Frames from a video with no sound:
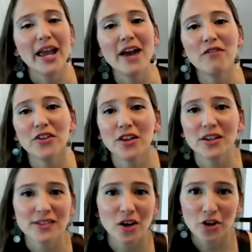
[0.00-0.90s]
Everything
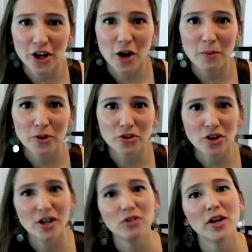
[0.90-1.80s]
is a learning
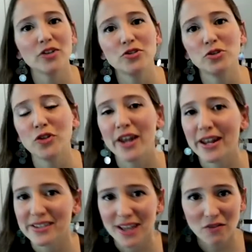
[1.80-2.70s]
opportunity to get you to the
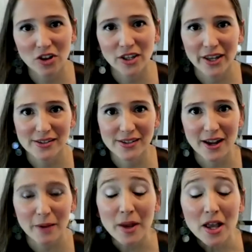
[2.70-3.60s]
next level next
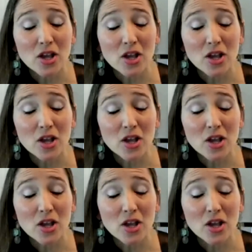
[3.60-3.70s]
time.